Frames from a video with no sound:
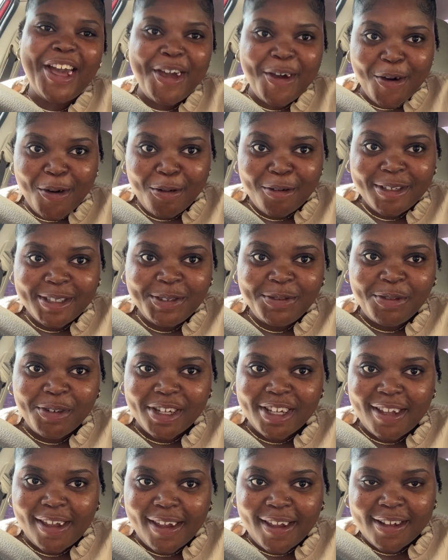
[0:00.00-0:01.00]
always
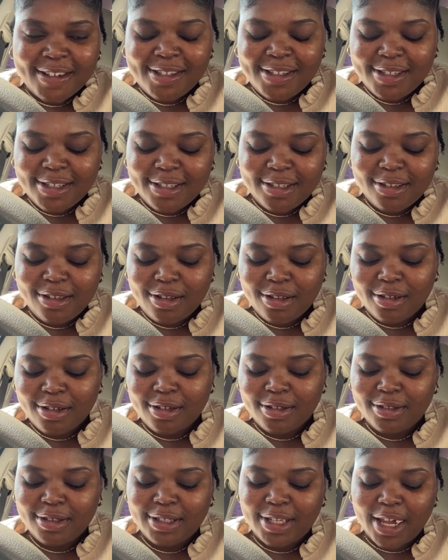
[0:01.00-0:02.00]
forget
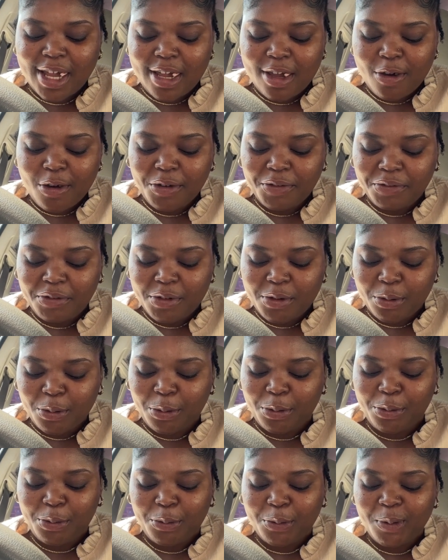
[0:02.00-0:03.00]
the day of the
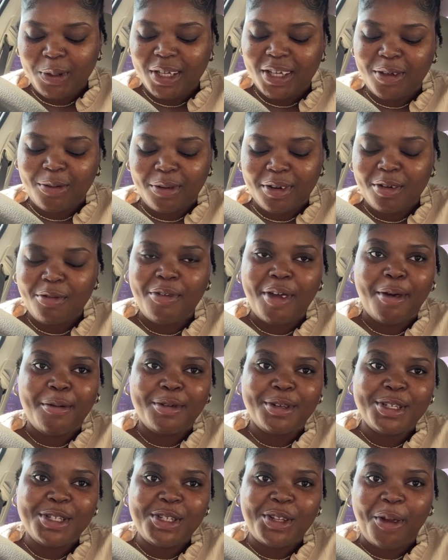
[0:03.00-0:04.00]
week whenever I
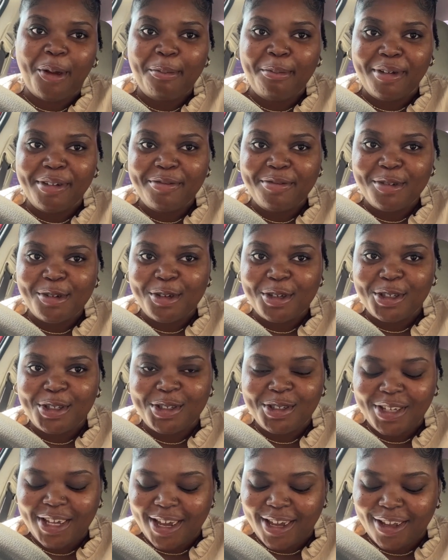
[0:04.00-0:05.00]
want to start my vlogs,
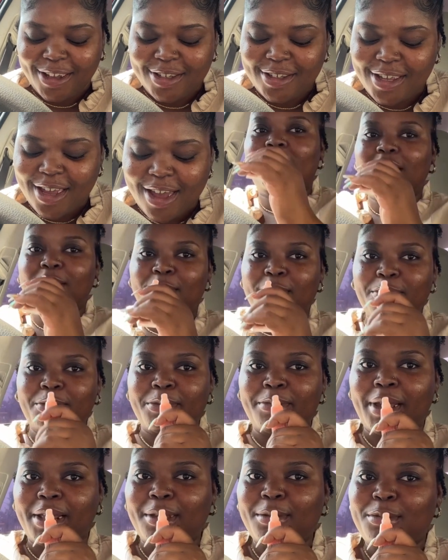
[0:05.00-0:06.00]
you guys. Let me
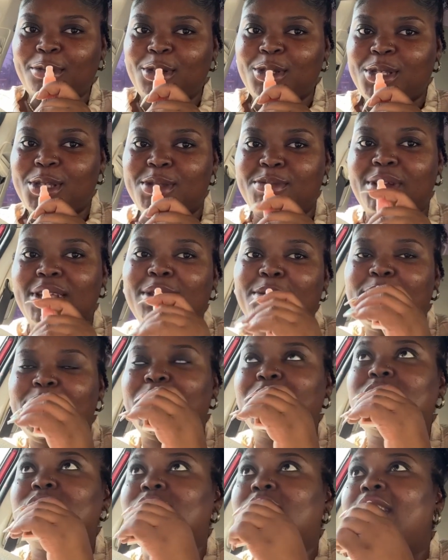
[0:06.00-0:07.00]
put my lip gloss because my lips
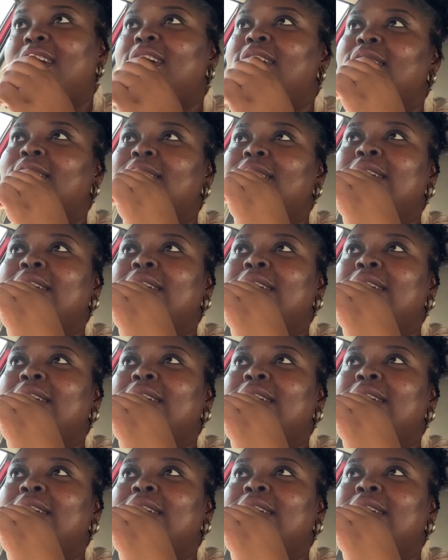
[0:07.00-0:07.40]
are dry.